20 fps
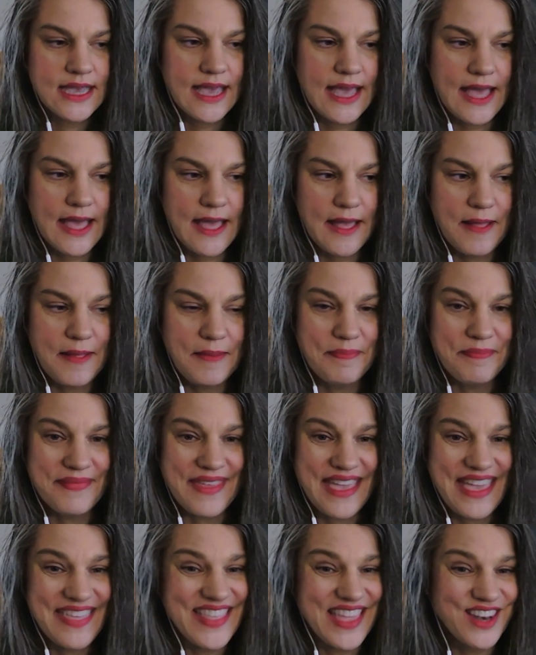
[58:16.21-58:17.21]
And
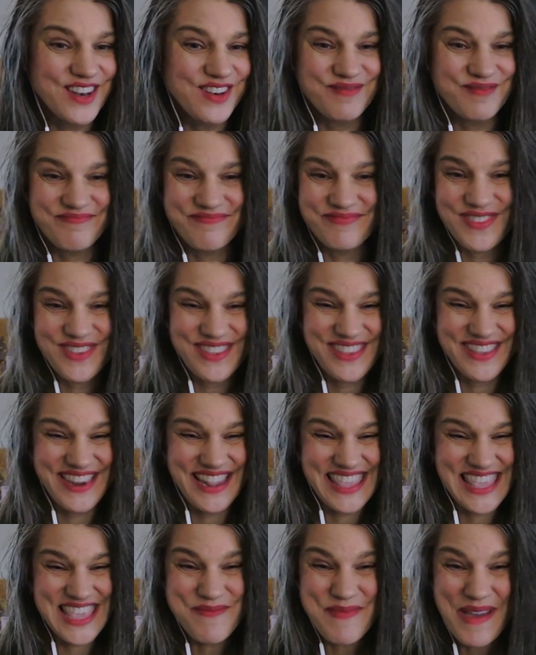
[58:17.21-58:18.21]
then
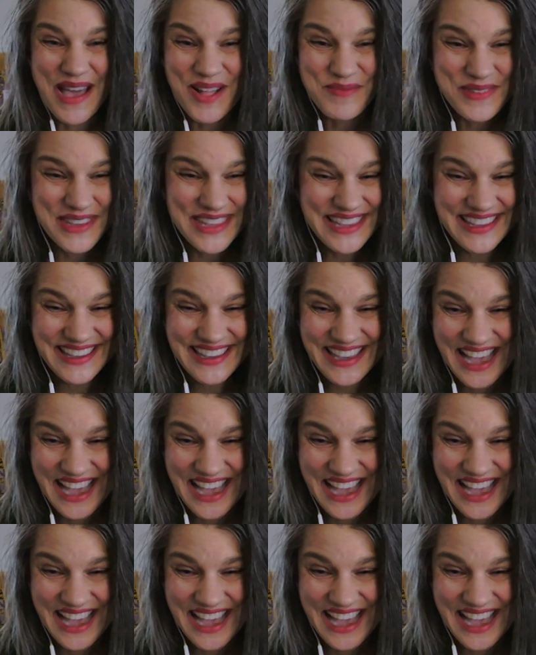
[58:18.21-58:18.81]
email me.